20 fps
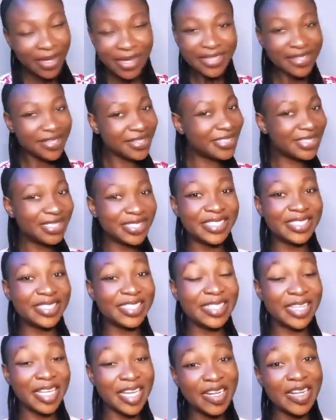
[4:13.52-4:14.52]
This is
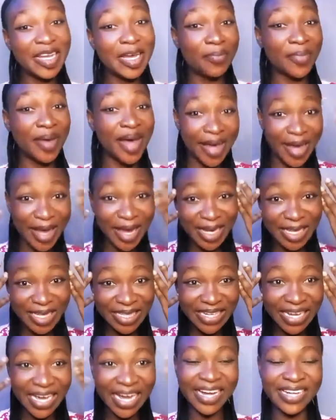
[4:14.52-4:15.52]
the thing in my
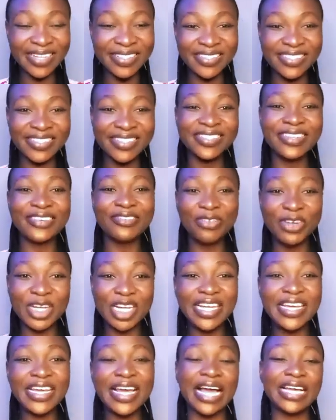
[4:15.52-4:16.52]
head, and
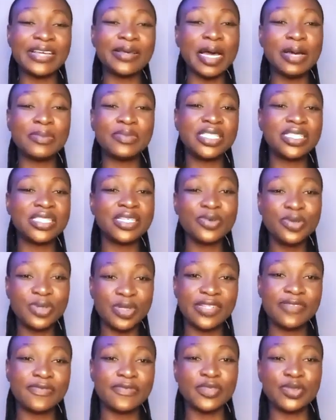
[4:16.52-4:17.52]
really I am still
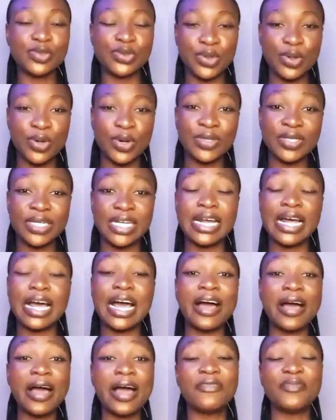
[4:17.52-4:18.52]
grateful to God
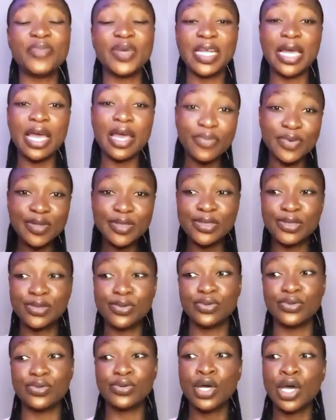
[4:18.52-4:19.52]
that I've been able
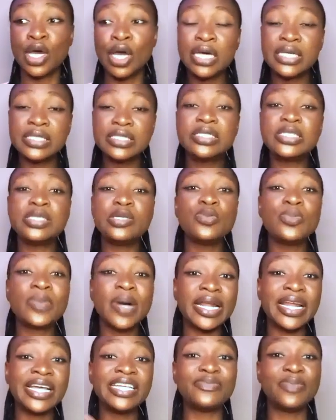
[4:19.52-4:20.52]
to still
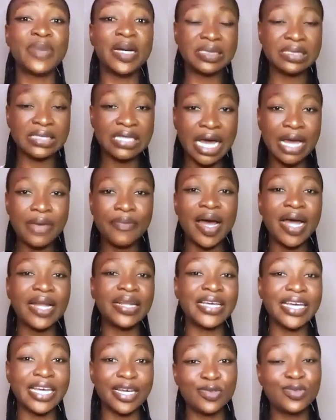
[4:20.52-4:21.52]
manage my time
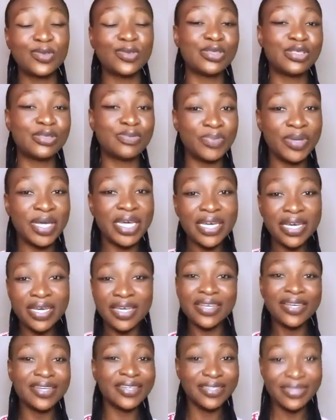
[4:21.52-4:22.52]
and get to speak,
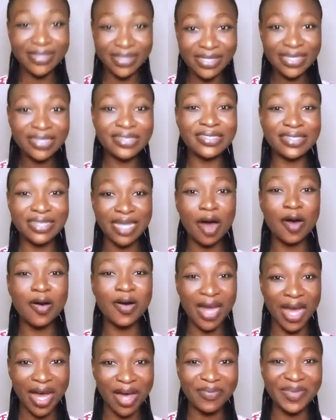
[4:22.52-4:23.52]
sit
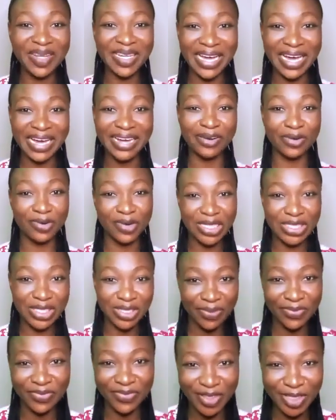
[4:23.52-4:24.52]
down calmly and create
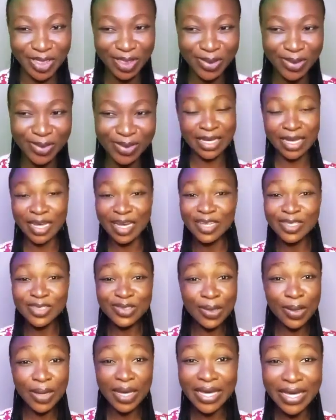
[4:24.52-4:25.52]
some videos.
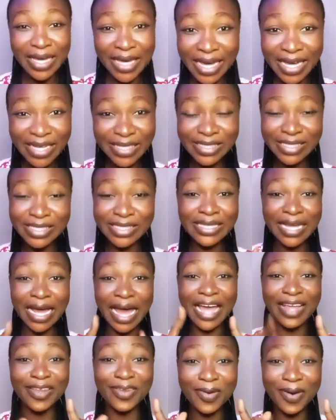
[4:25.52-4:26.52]
So in case
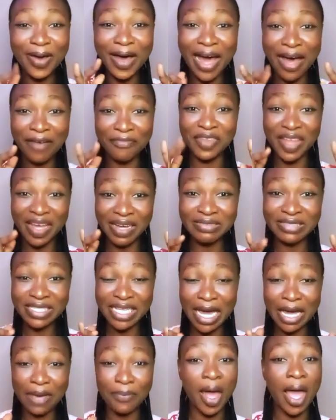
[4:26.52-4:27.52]
I don't have that
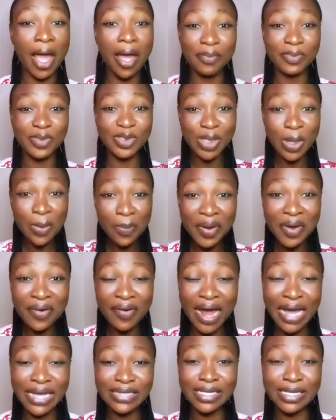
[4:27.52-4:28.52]
time, I am jumping
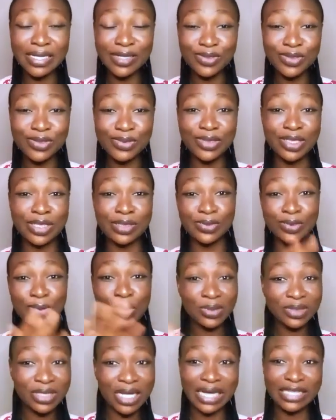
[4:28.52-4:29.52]
right into the
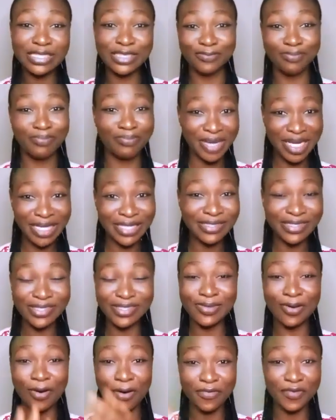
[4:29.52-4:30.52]
DoorDash
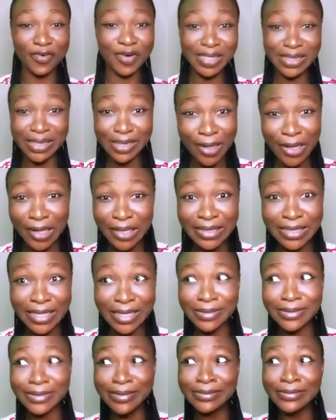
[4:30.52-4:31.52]
means of creating
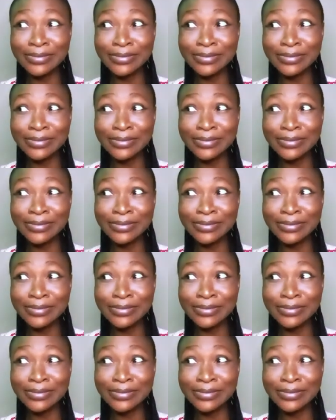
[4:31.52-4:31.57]
content